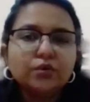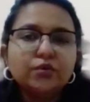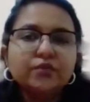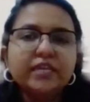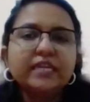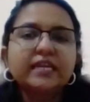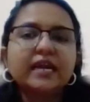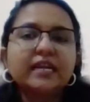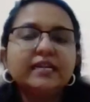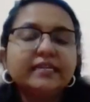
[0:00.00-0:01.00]
do we
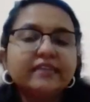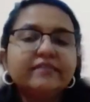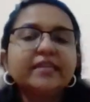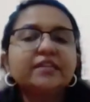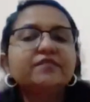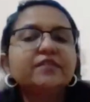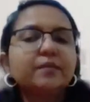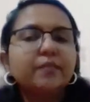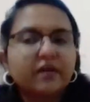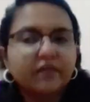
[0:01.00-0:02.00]
cultivate
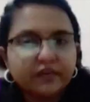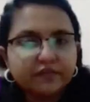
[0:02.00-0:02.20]
willpower?